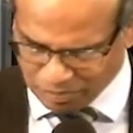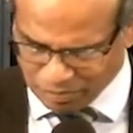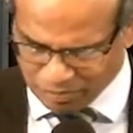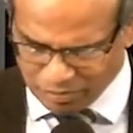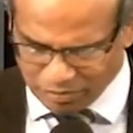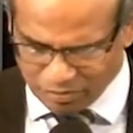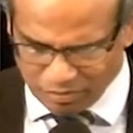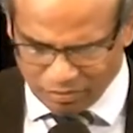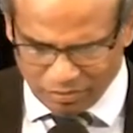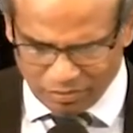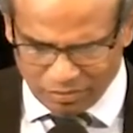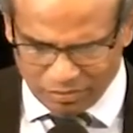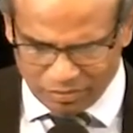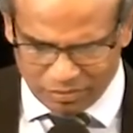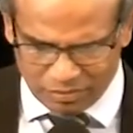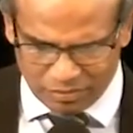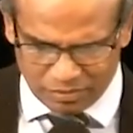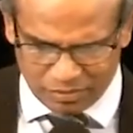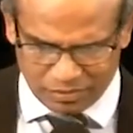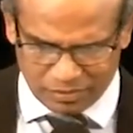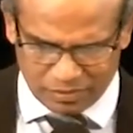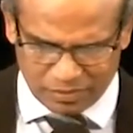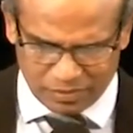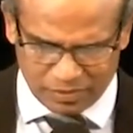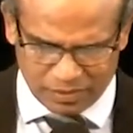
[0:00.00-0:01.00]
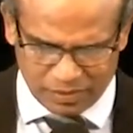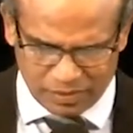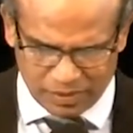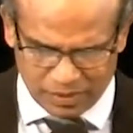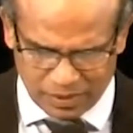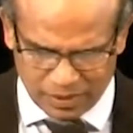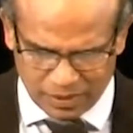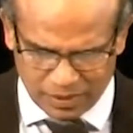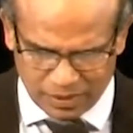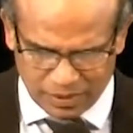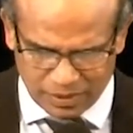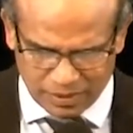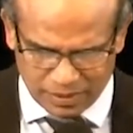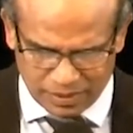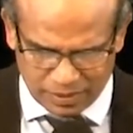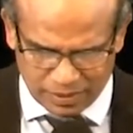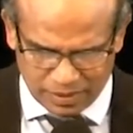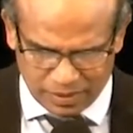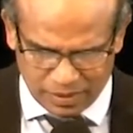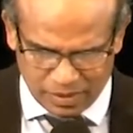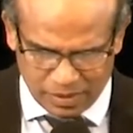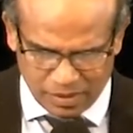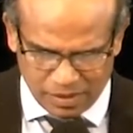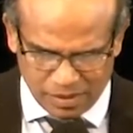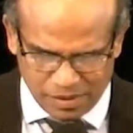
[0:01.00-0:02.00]

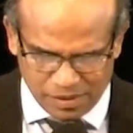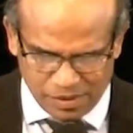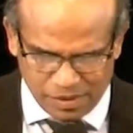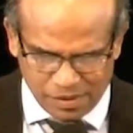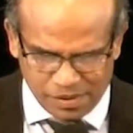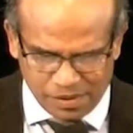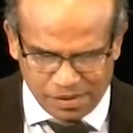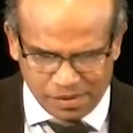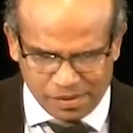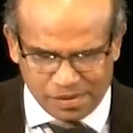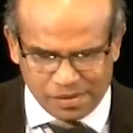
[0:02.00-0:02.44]
(silence)